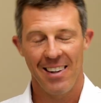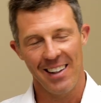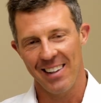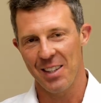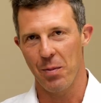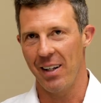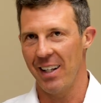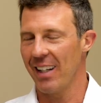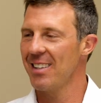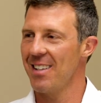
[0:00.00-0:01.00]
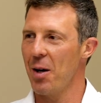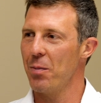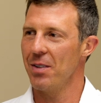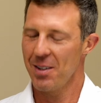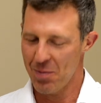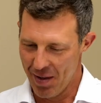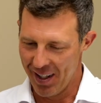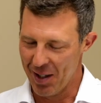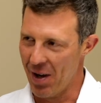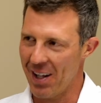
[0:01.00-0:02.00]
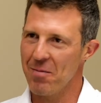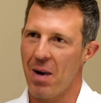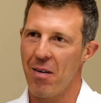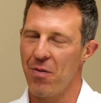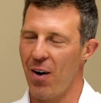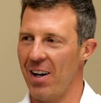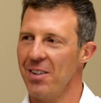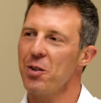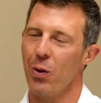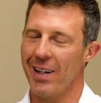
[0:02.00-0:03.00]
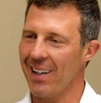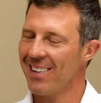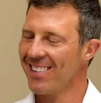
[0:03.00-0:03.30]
I think that's my next step, is making my font 20.